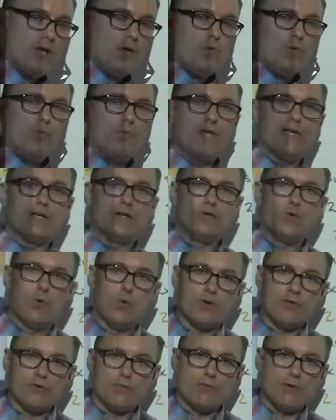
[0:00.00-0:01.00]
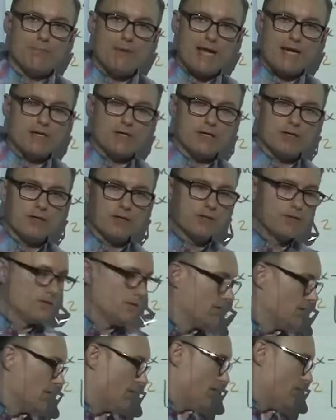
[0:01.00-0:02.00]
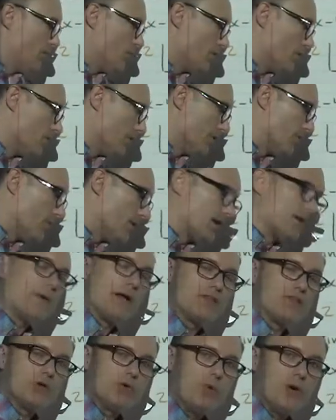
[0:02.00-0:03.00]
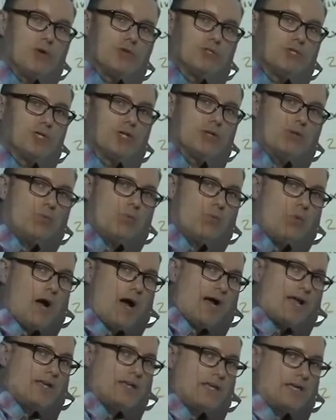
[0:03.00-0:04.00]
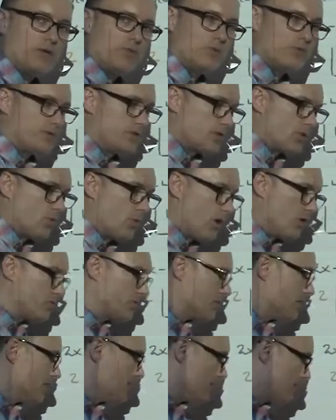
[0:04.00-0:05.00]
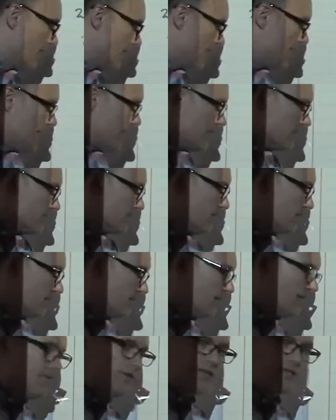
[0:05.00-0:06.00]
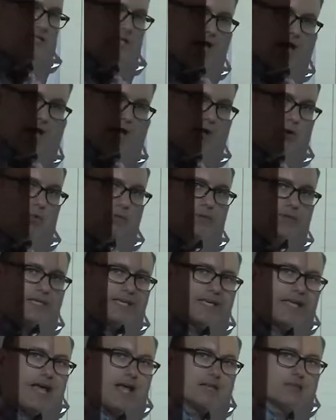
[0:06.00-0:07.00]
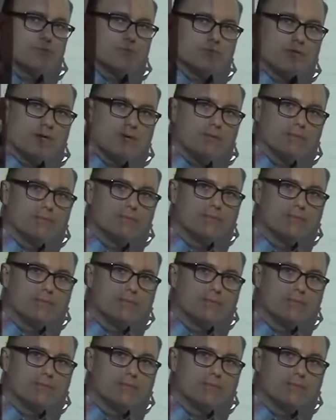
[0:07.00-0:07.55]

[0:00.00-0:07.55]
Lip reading: We ignore the remainder. We only worry about the quotient. Y equals the quotient is going to give us that oblique asymptote.